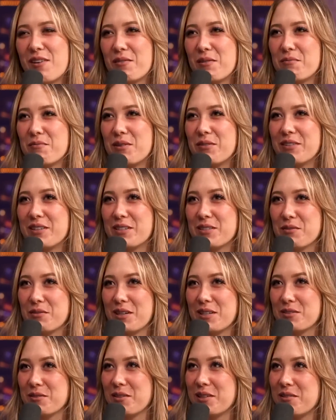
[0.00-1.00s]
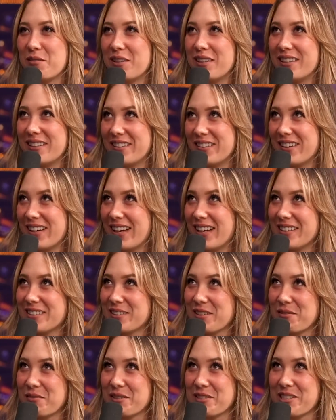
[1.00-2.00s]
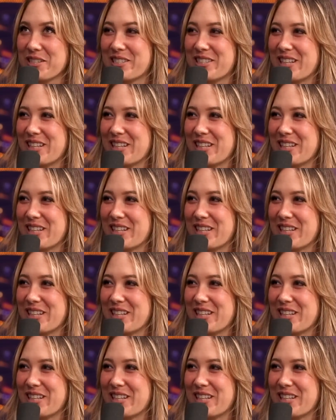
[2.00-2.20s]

like, oh, we're moving to twenty twenty-one. Okay, so we'll